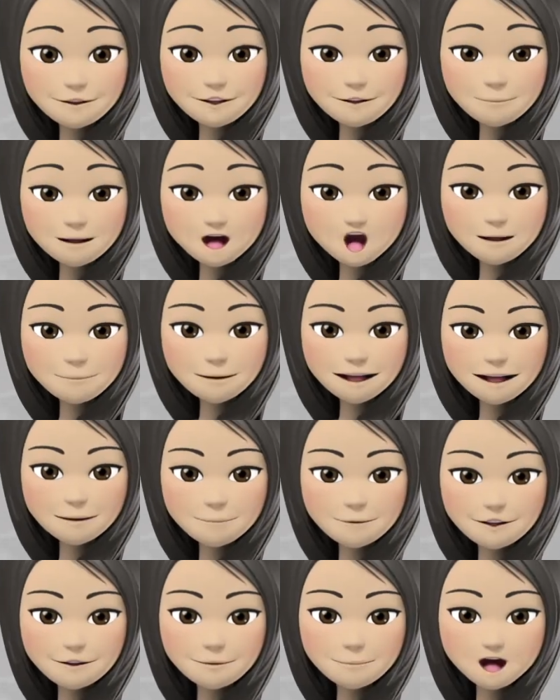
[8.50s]
How to
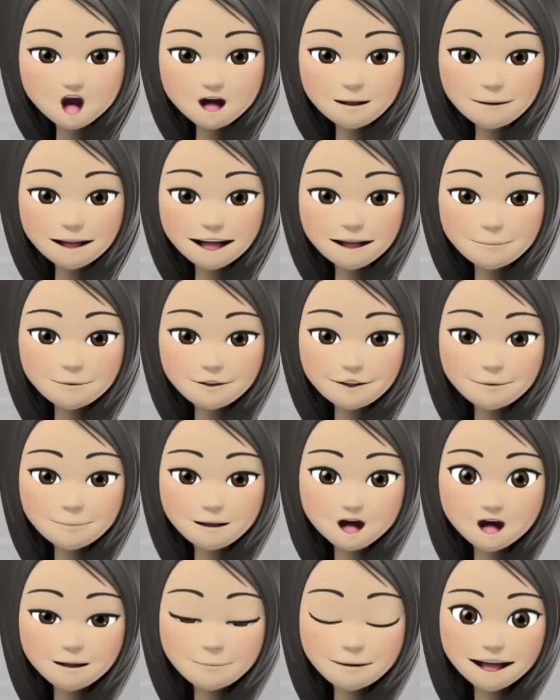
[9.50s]
win in the war for
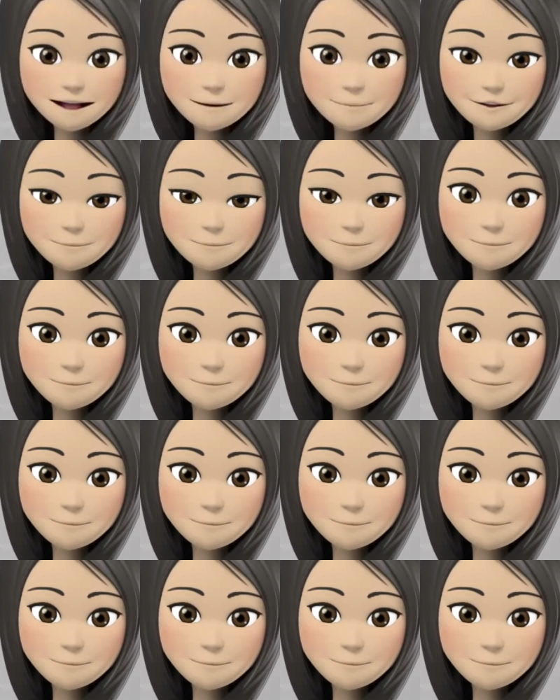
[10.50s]
talent.